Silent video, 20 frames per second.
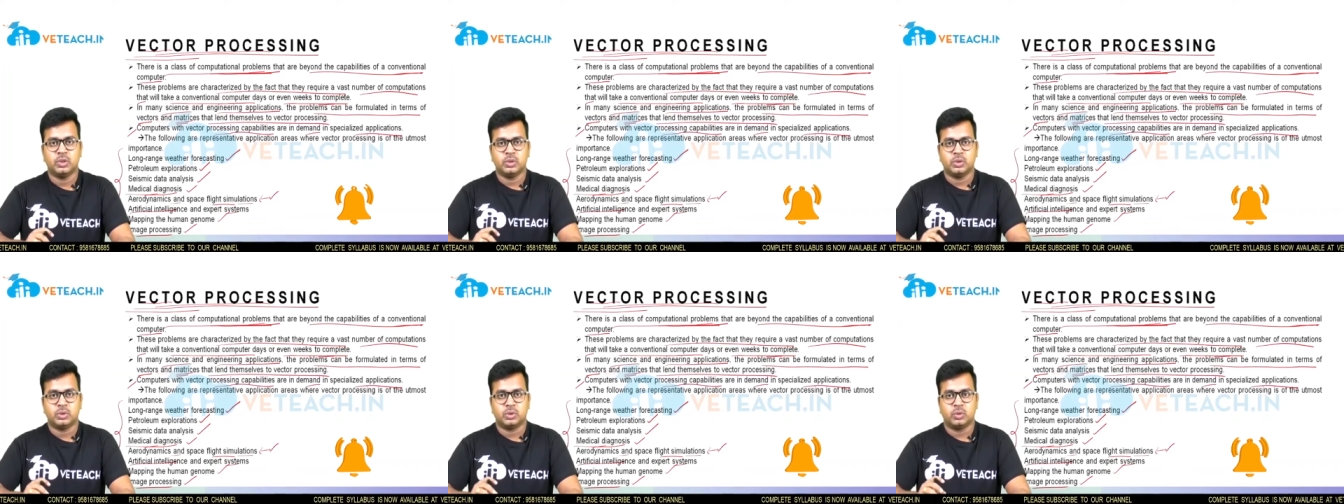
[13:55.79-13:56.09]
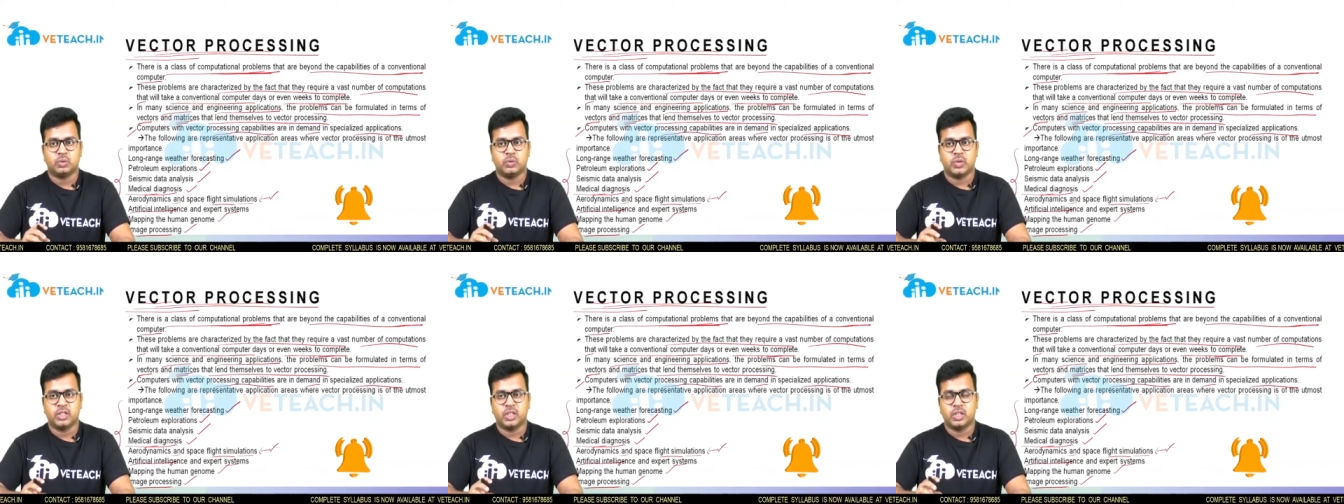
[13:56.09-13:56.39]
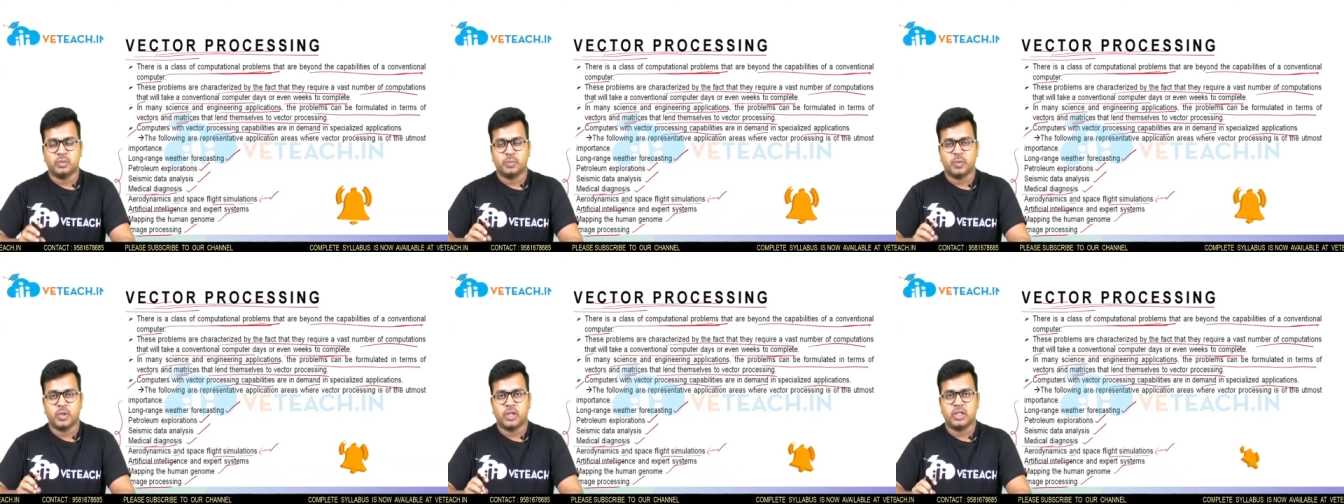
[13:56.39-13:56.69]
so when
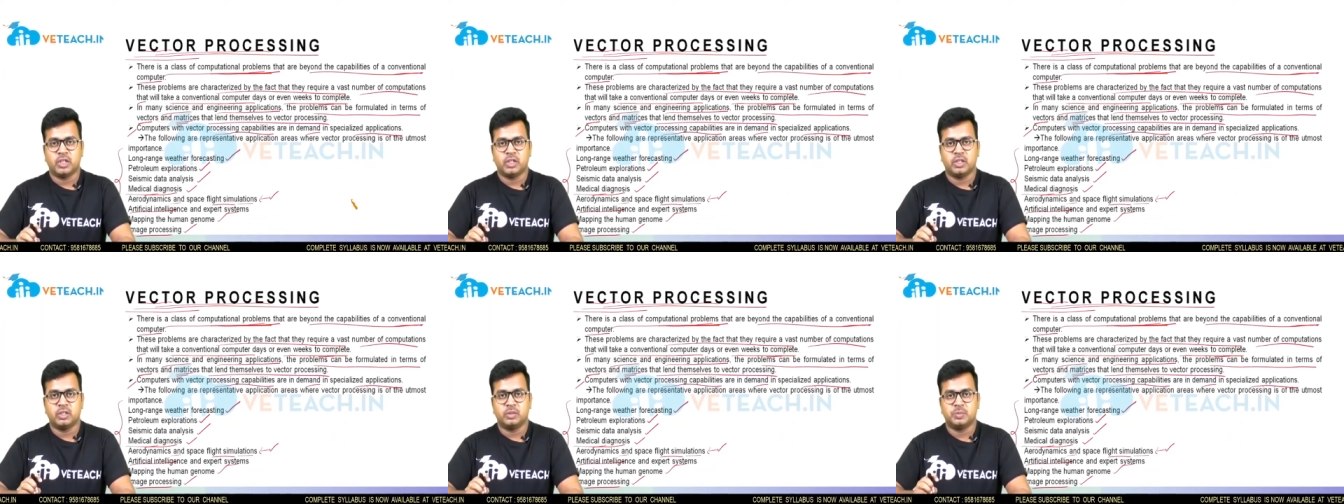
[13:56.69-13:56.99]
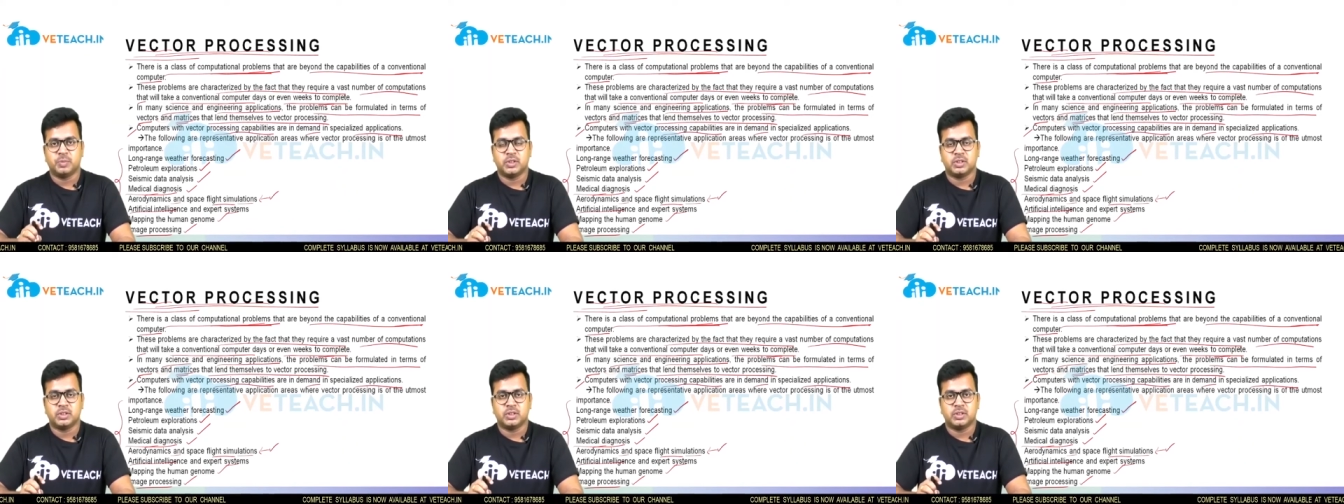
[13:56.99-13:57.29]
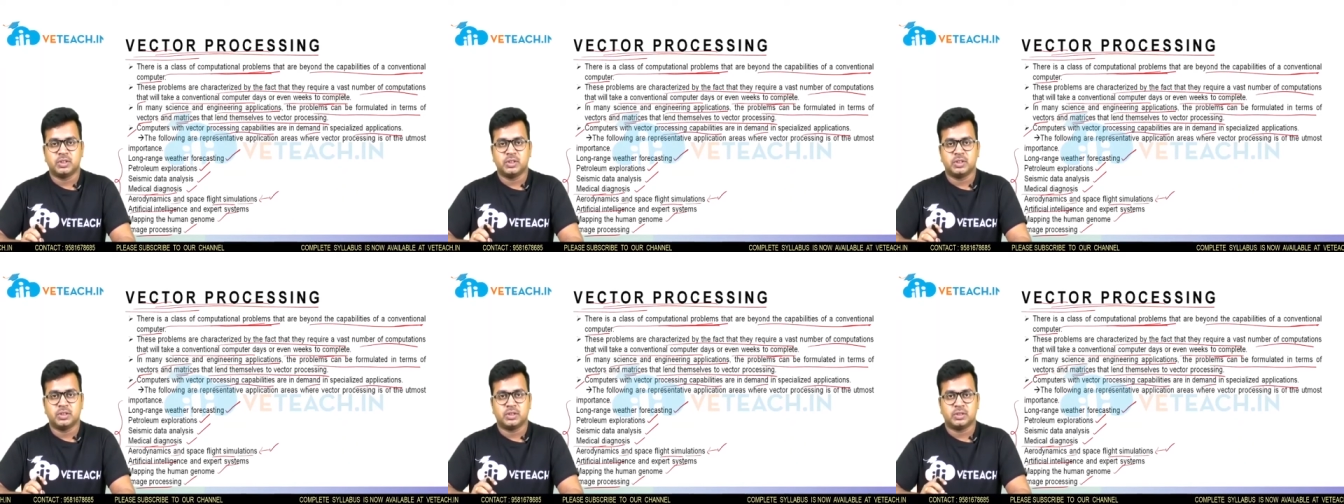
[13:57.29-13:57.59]
that particular
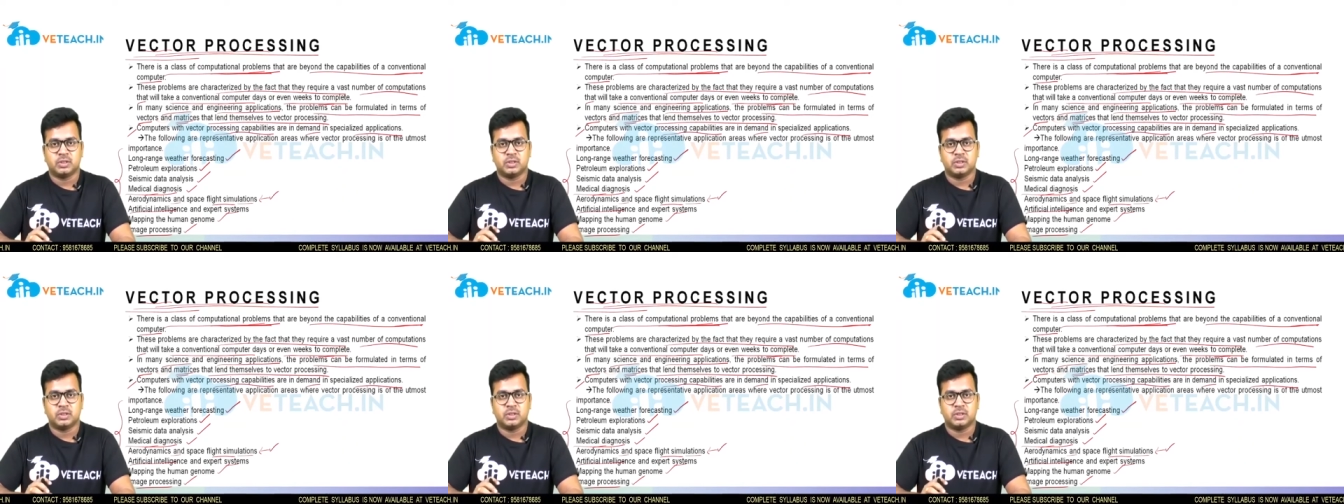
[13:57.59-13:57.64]
person is